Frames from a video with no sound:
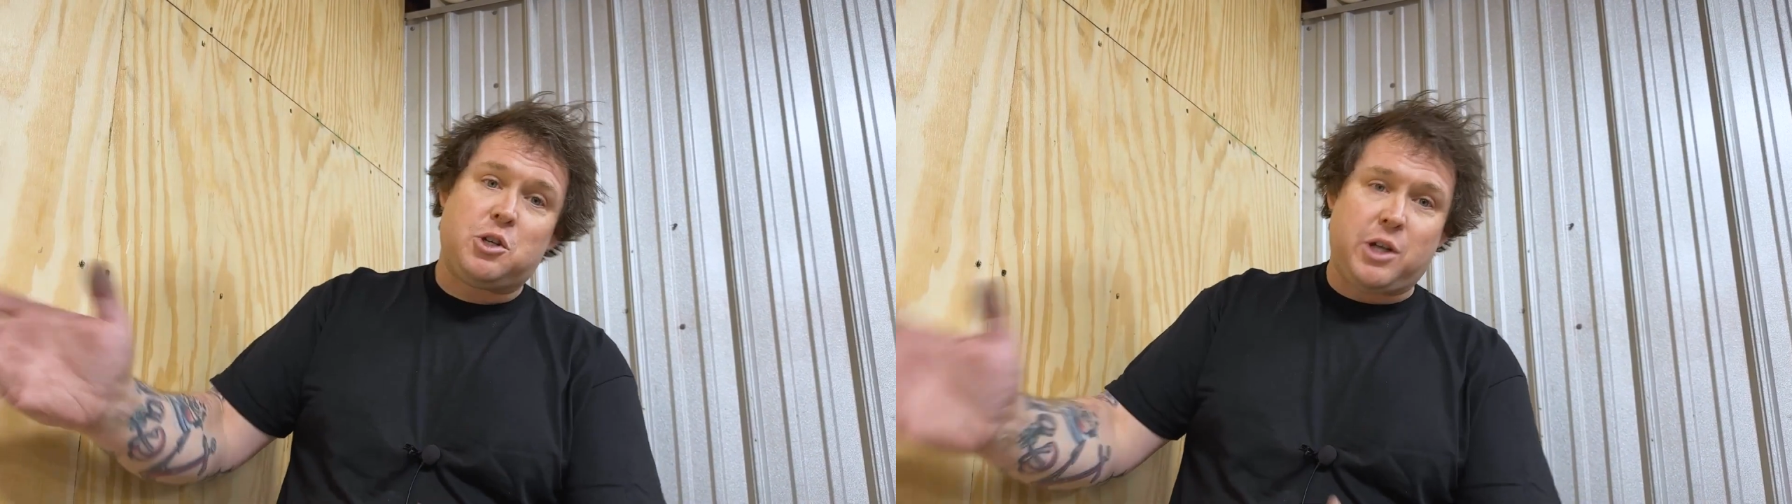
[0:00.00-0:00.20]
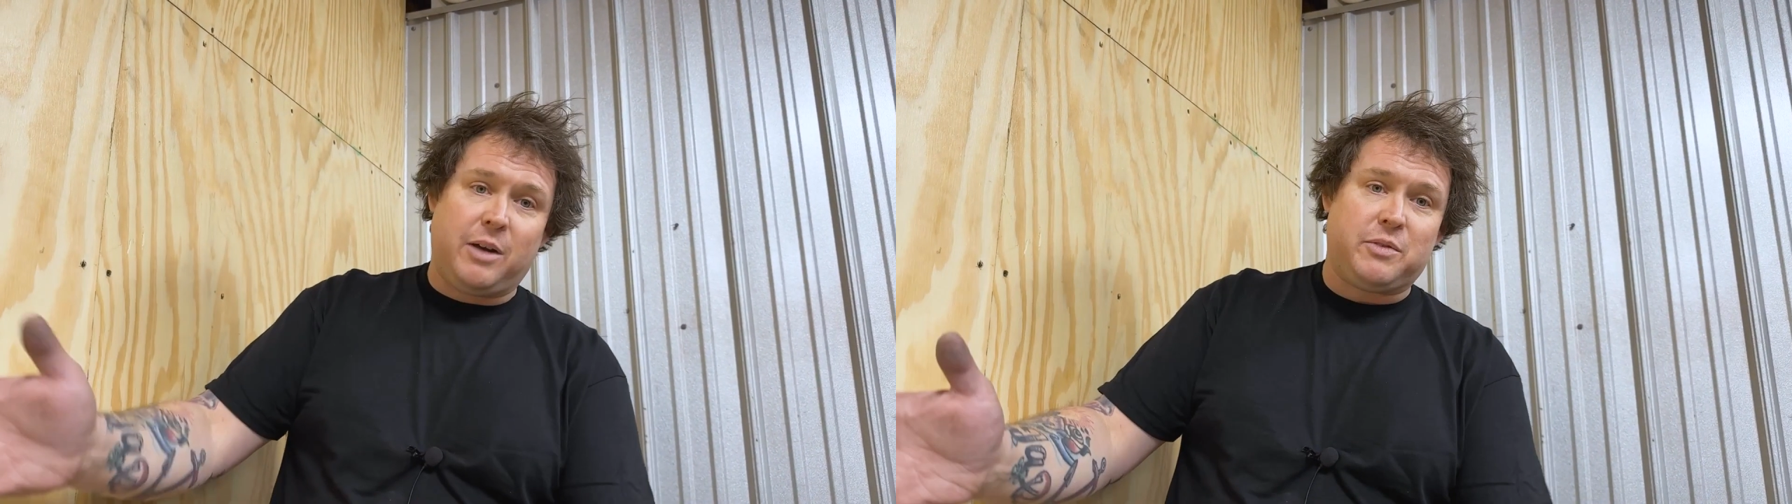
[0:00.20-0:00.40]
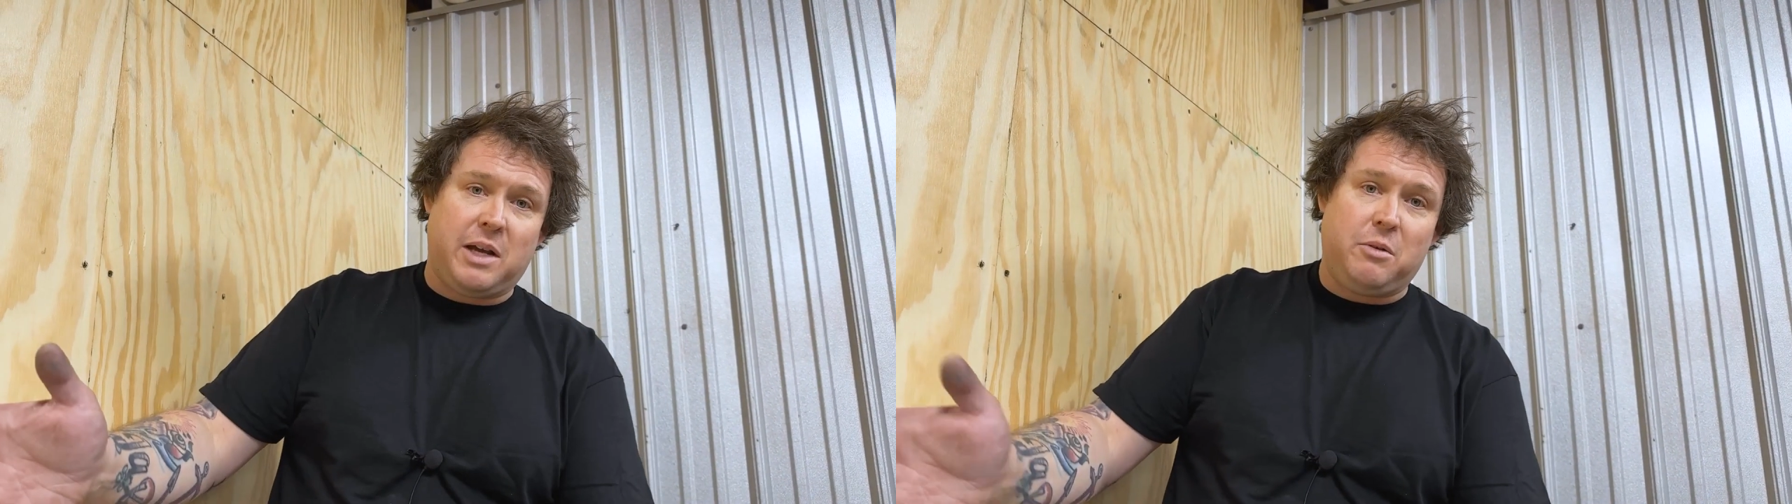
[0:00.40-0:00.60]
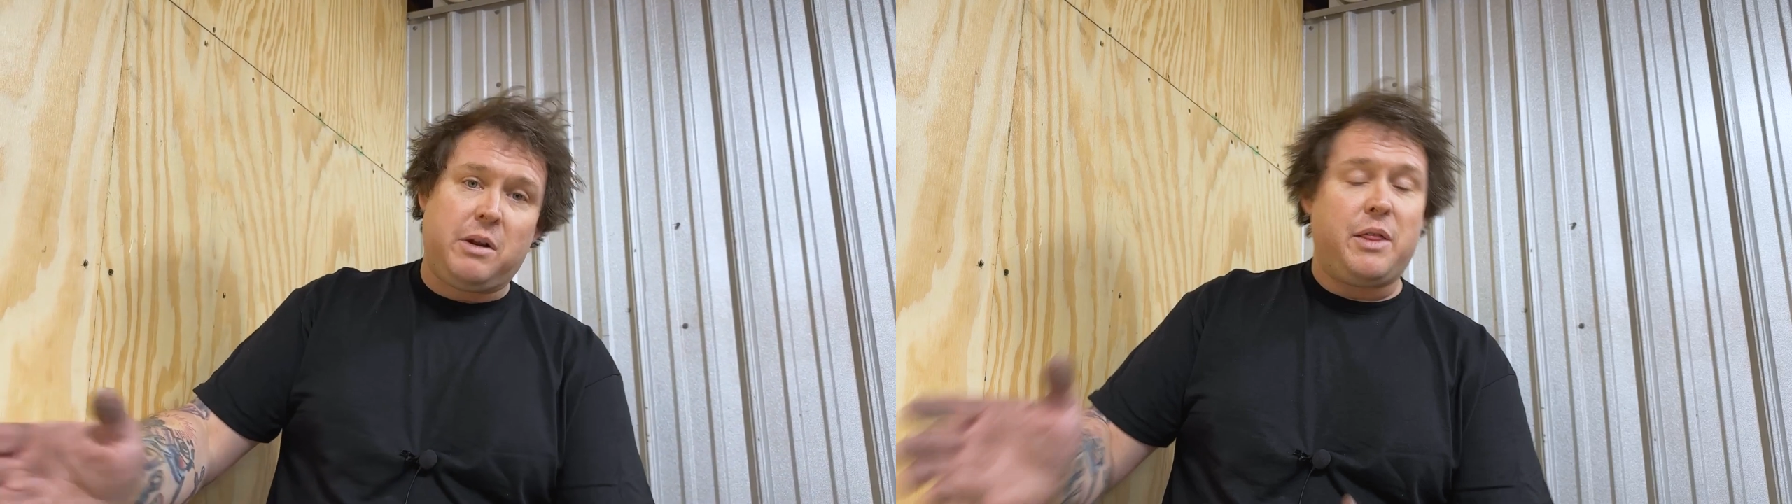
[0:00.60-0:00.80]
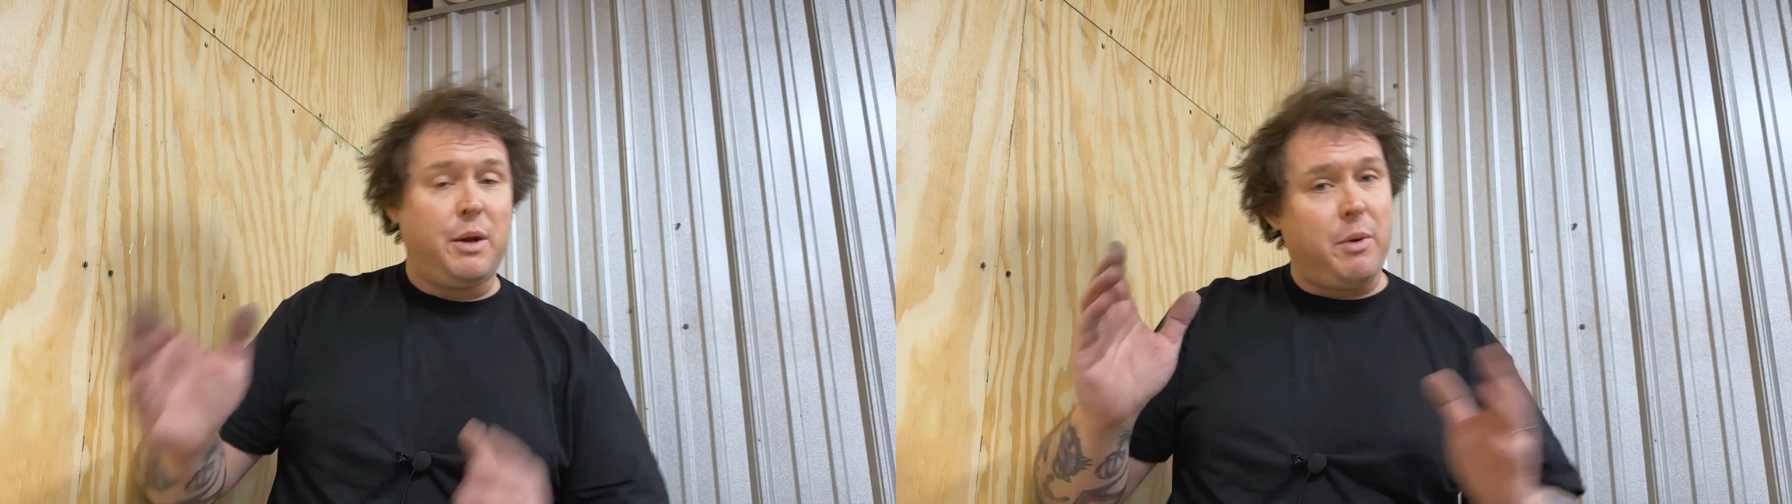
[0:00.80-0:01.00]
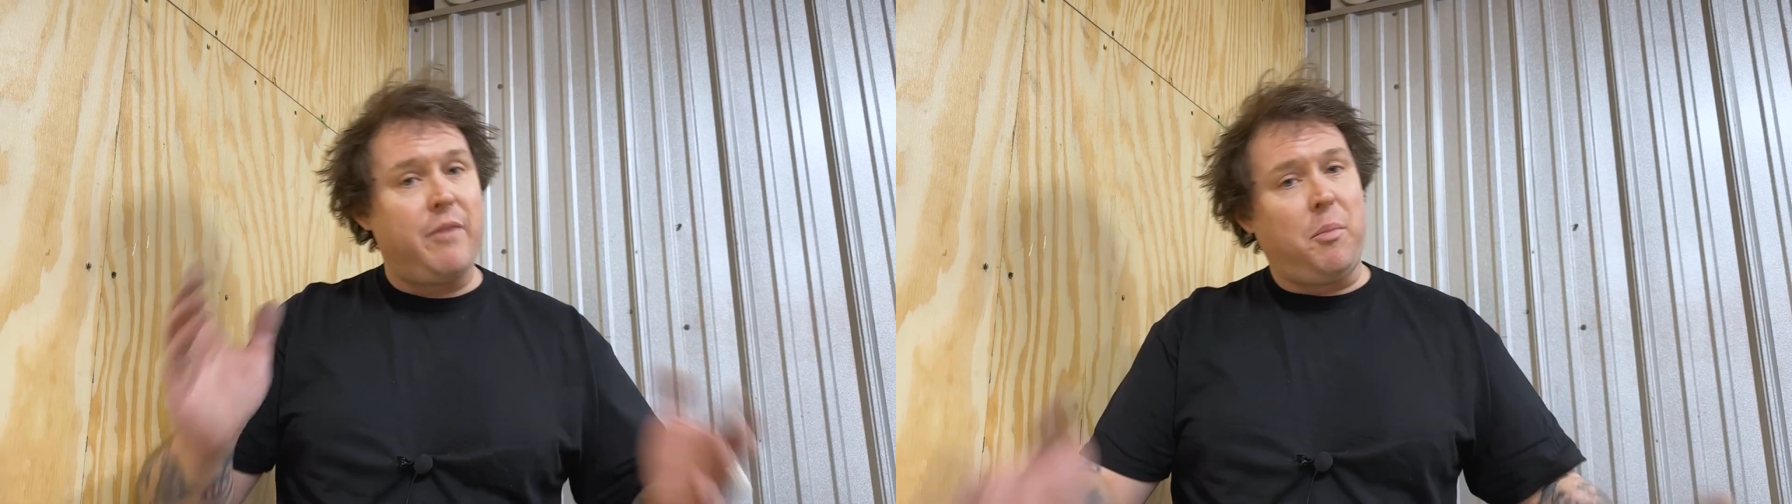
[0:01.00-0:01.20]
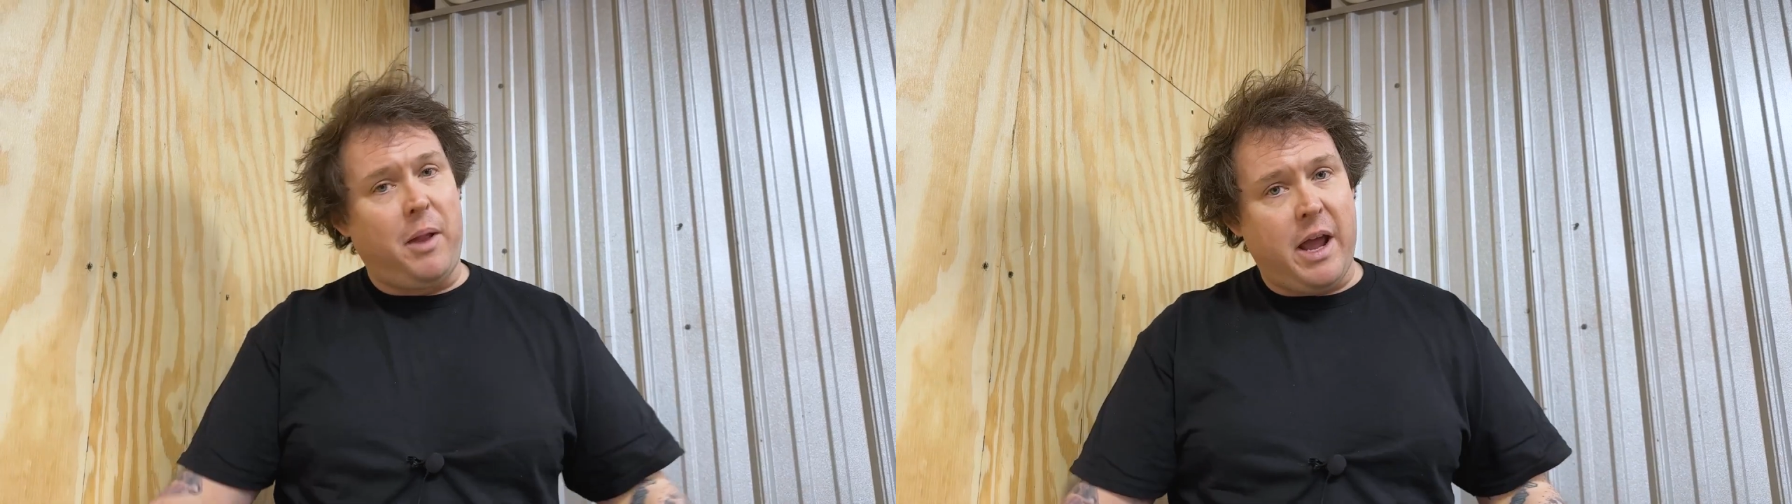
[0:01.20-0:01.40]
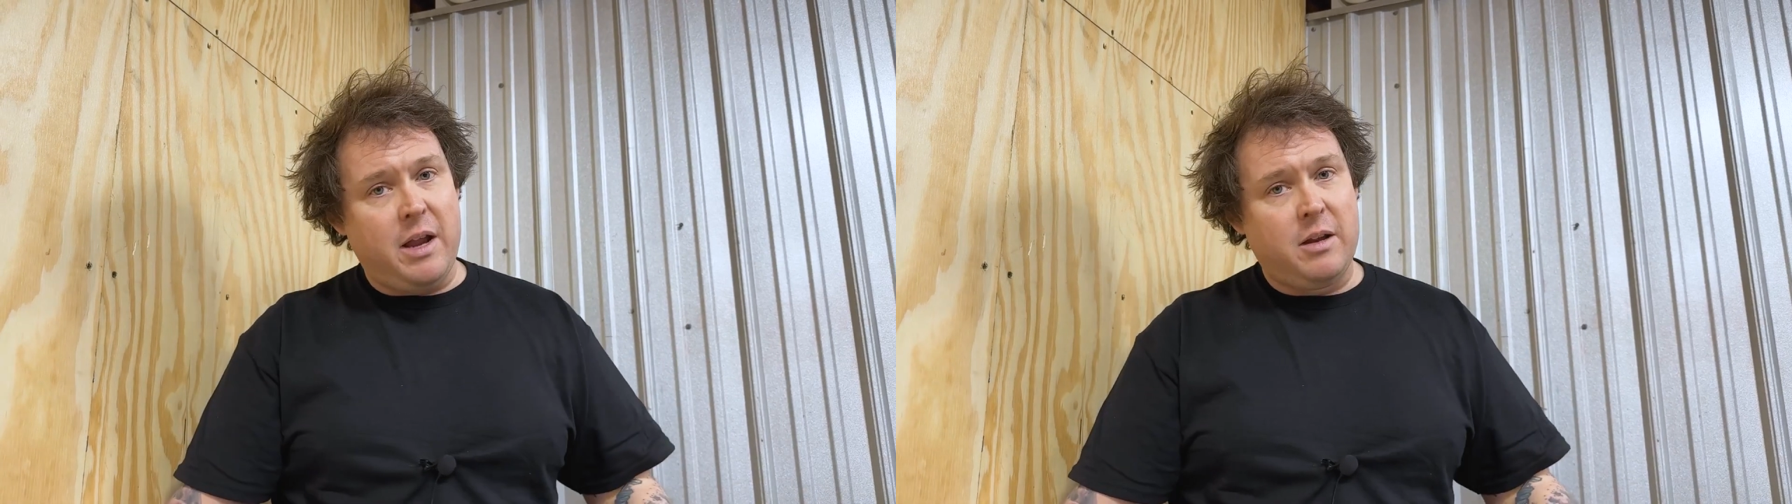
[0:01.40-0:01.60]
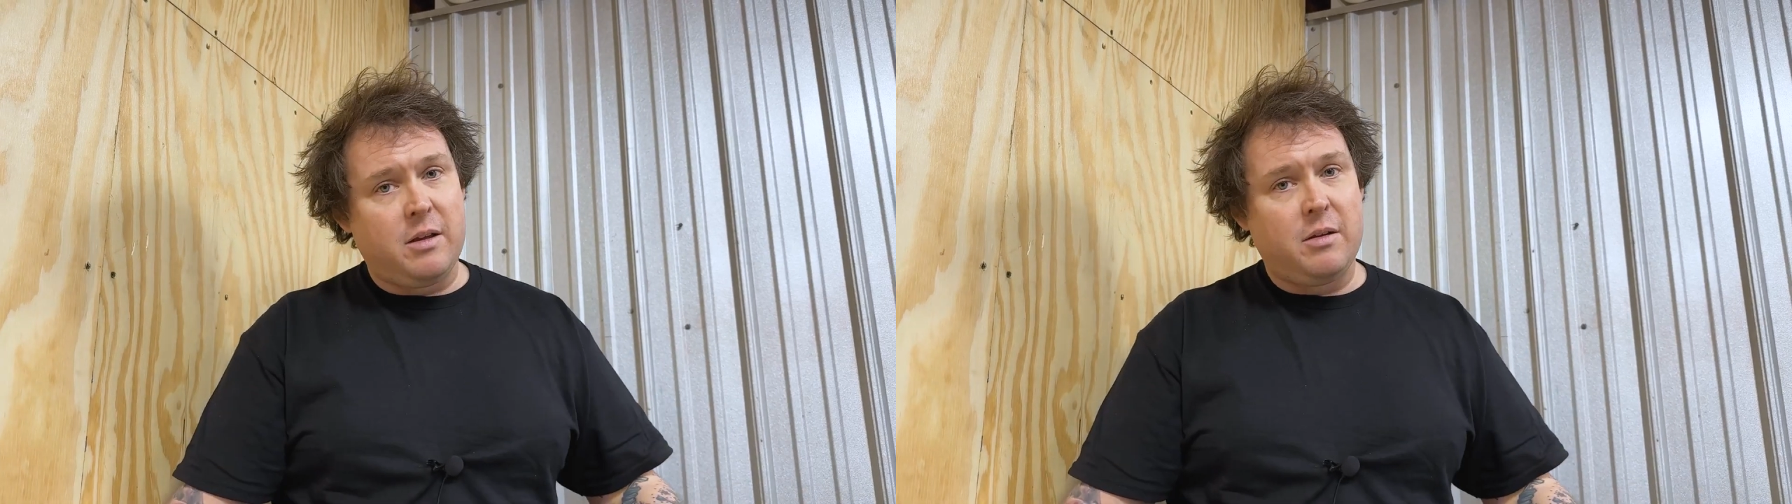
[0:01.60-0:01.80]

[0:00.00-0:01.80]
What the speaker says: shelves out, I think we have a plan